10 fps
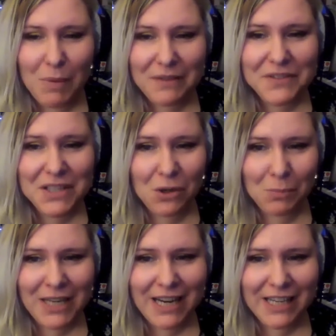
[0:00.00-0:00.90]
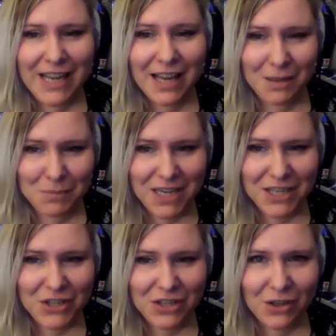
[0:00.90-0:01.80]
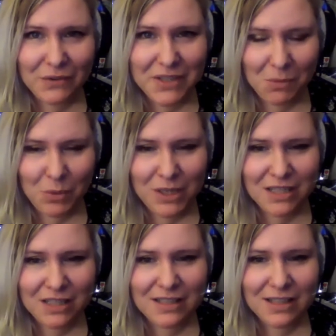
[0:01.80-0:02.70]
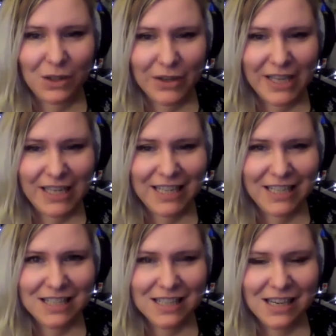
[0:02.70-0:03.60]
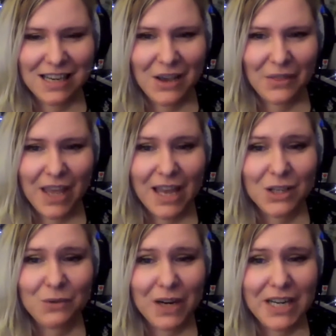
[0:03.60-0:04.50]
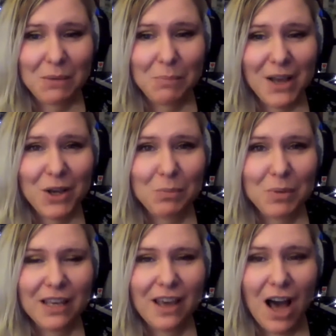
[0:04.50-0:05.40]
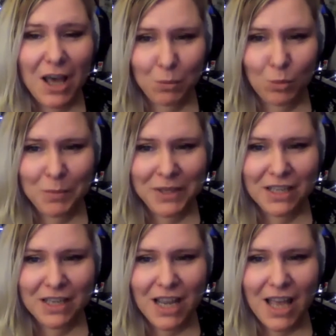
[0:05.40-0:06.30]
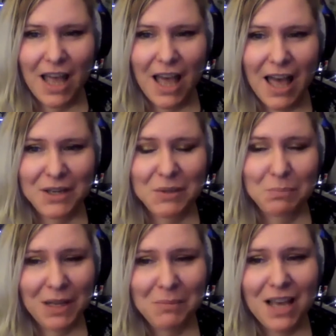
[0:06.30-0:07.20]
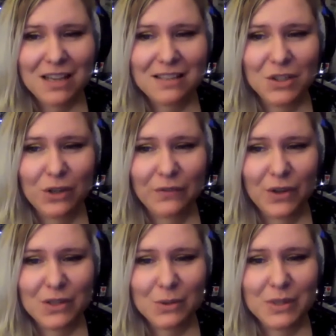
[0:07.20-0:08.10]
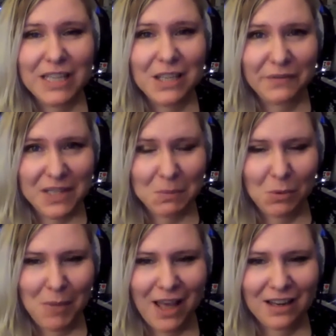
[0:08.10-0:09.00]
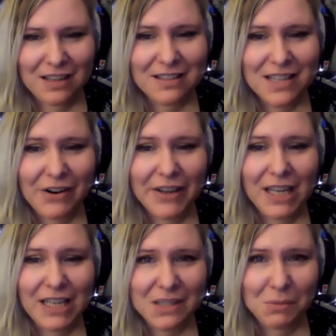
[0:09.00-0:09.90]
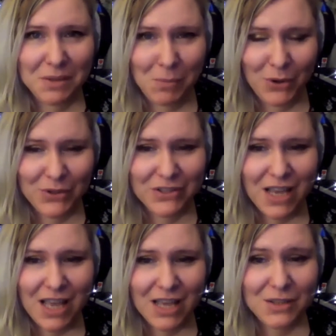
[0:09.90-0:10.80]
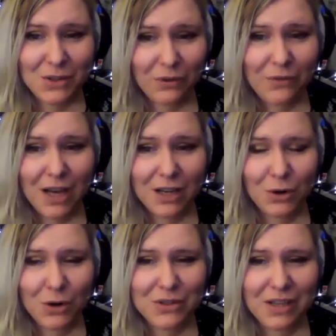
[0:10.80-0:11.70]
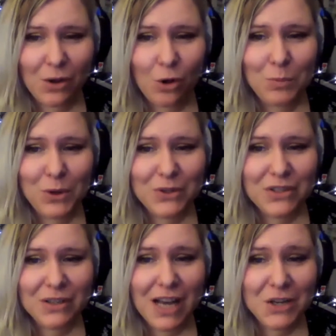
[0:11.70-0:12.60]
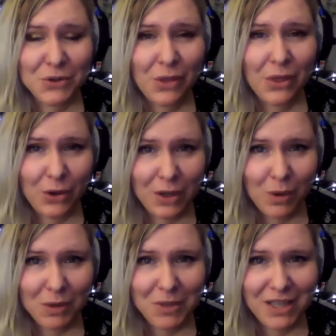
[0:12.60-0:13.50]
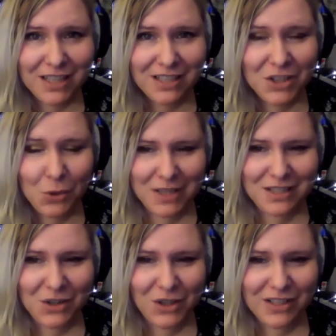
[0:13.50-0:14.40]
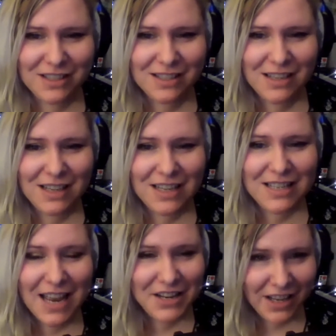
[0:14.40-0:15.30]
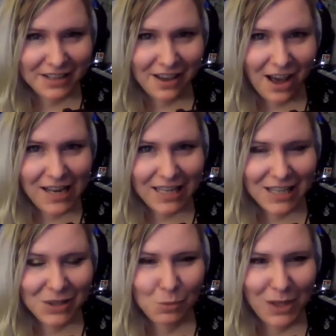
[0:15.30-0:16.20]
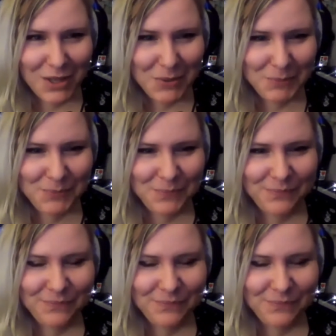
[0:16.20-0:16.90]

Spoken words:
BAFTA-nominated adaptation of Tim Winton's Lockie Leonard, the Helen Reddy biopic I Am Woman, and Blumhouse and Universal's The Invisible Man, starring Elizabeth Moss, so far grossing almost $131 million US. Tania and Kylie, welcome.